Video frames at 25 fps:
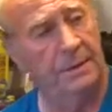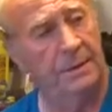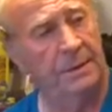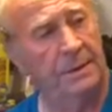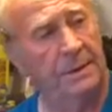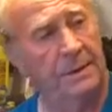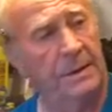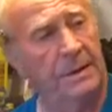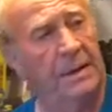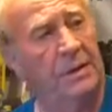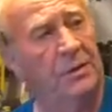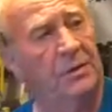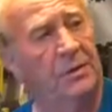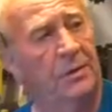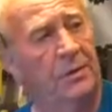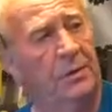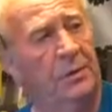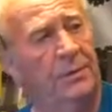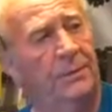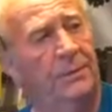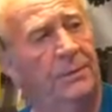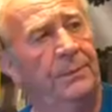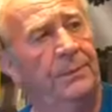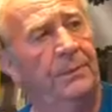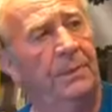hazel.
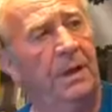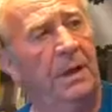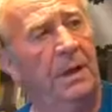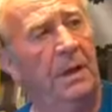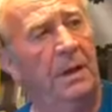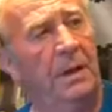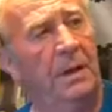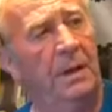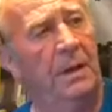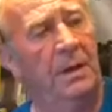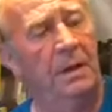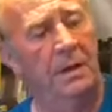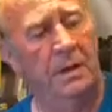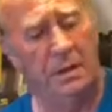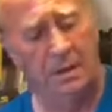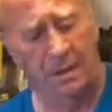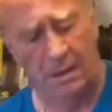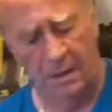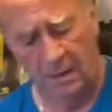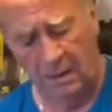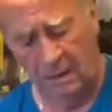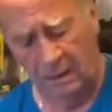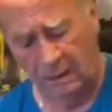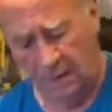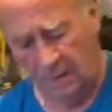The
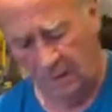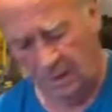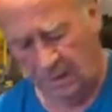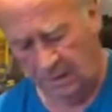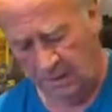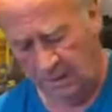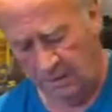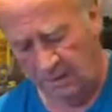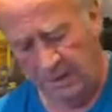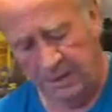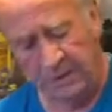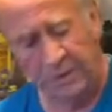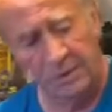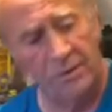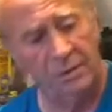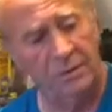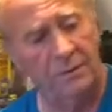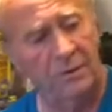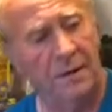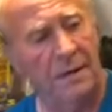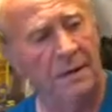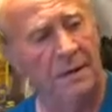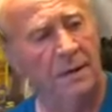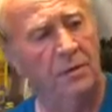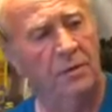birch is
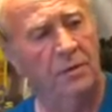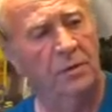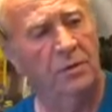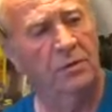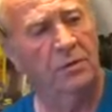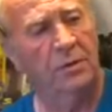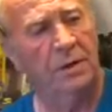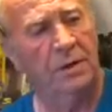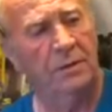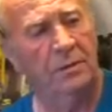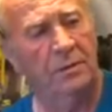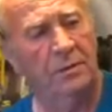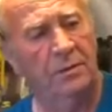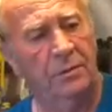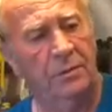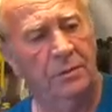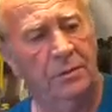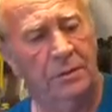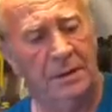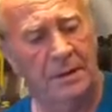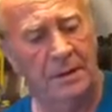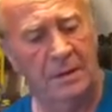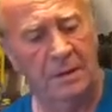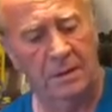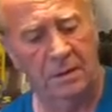fine. It will straighten too
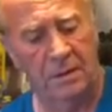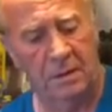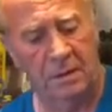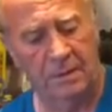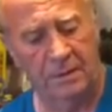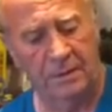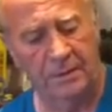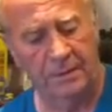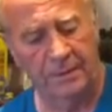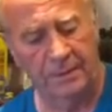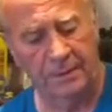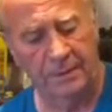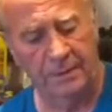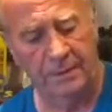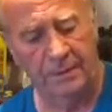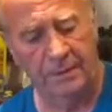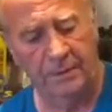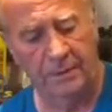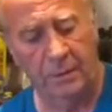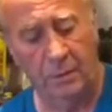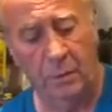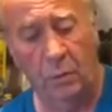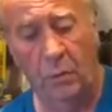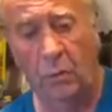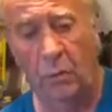with the heat gun.
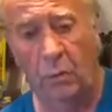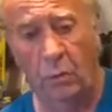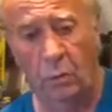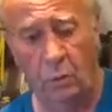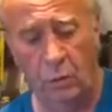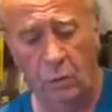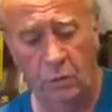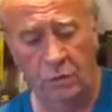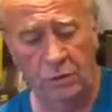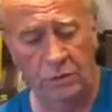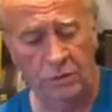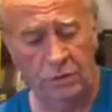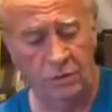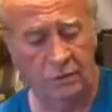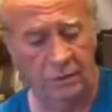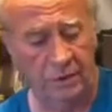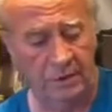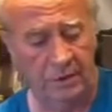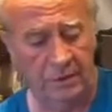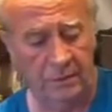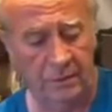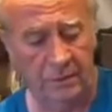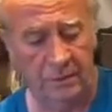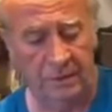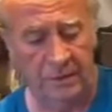It won't
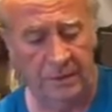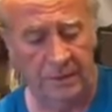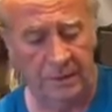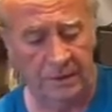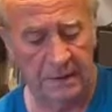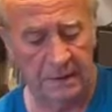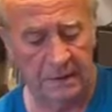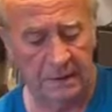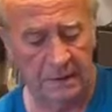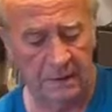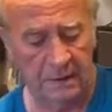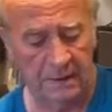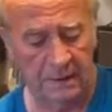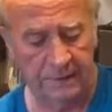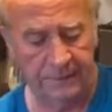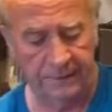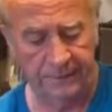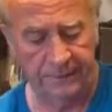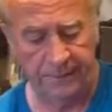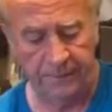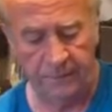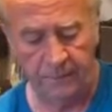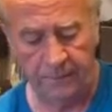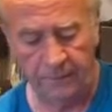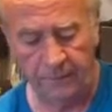straighten with the heat gun.
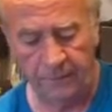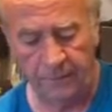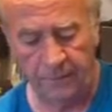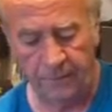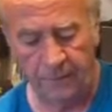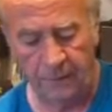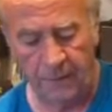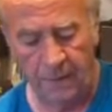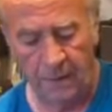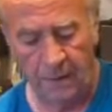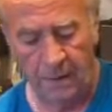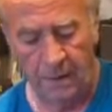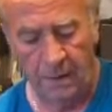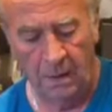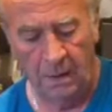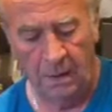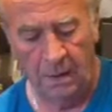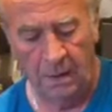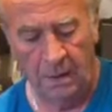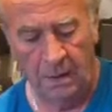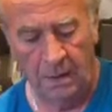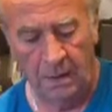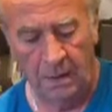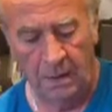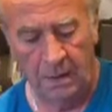
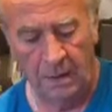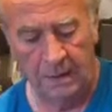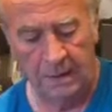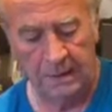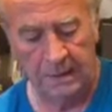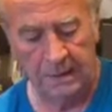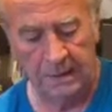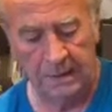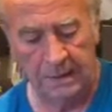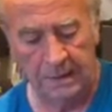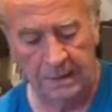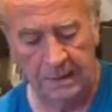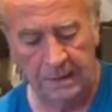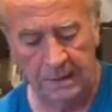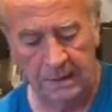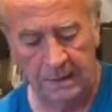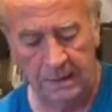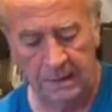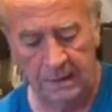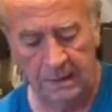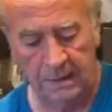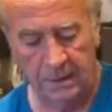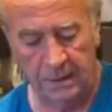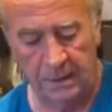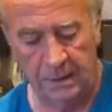There's
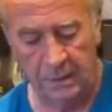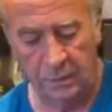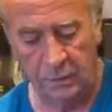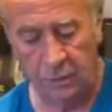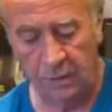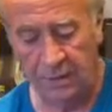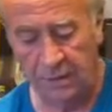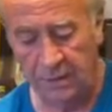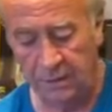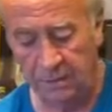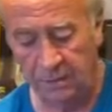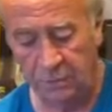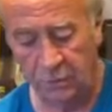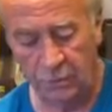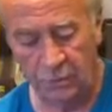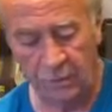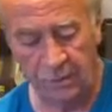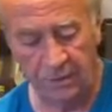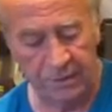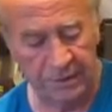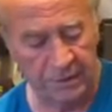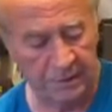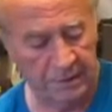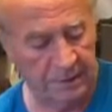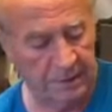one of them going to
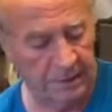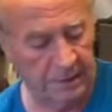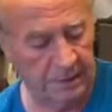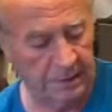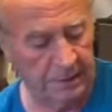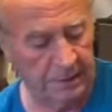be.